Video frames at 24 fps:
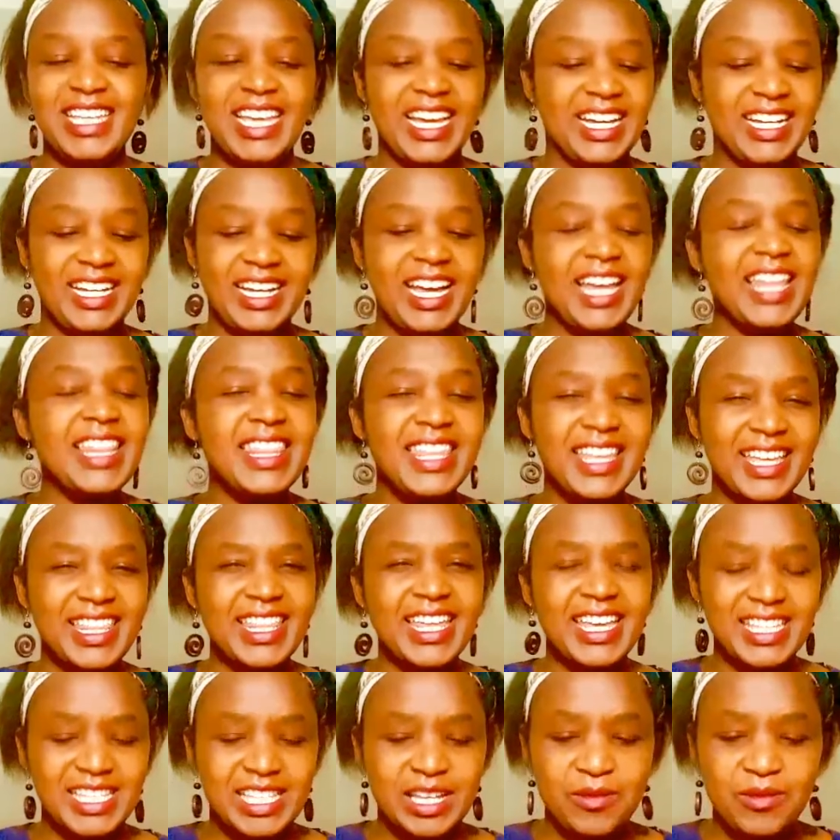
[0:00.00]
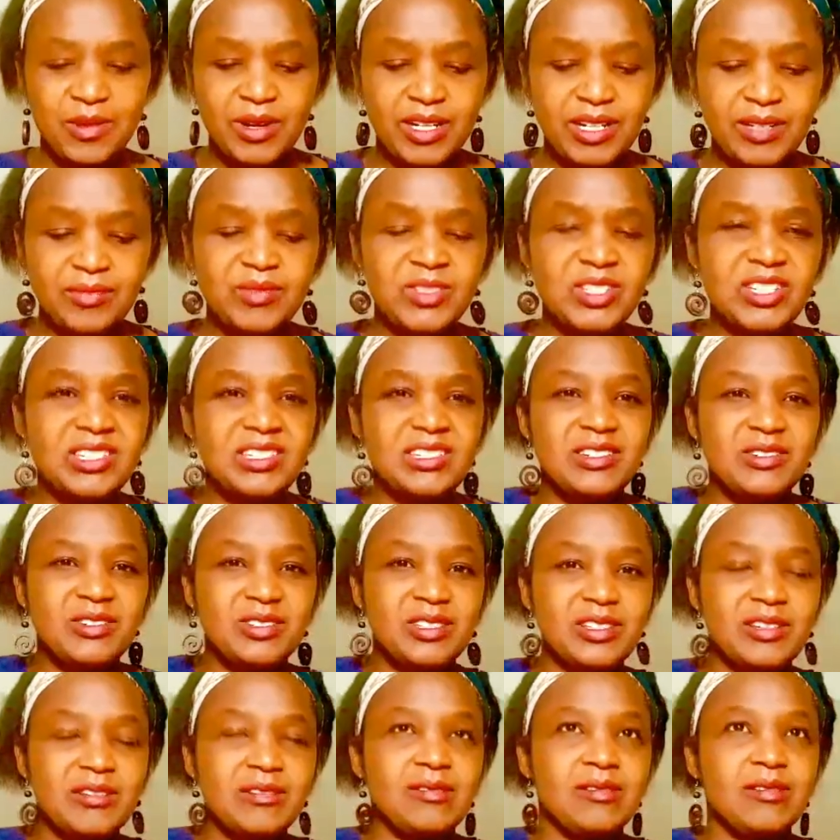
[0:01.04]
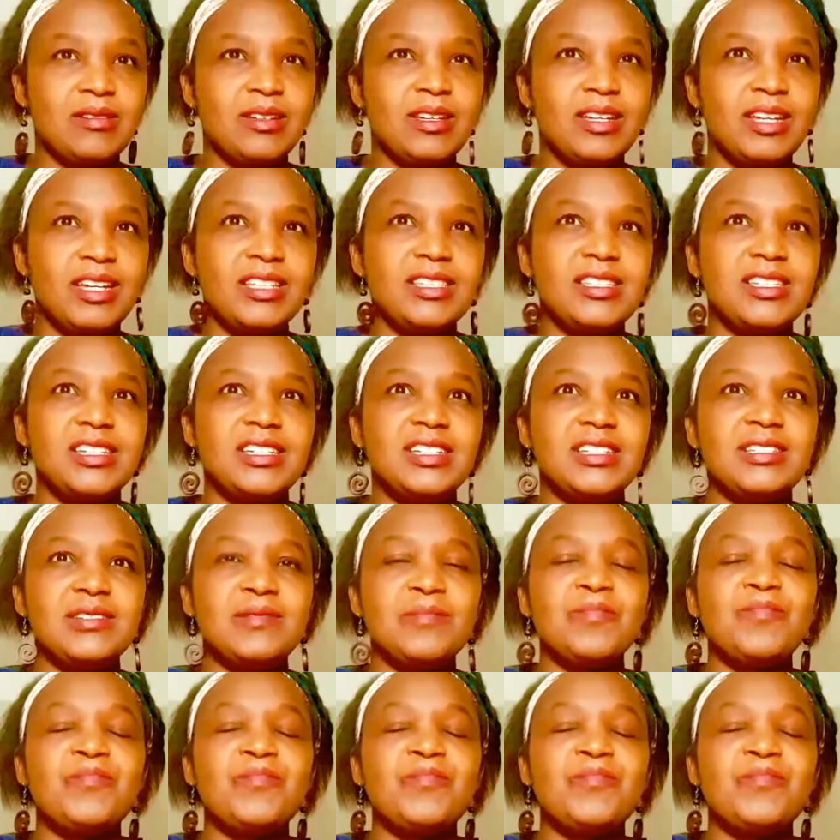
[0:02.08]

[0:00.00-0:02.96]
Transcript: yeah i think there's a word i'm just not getting it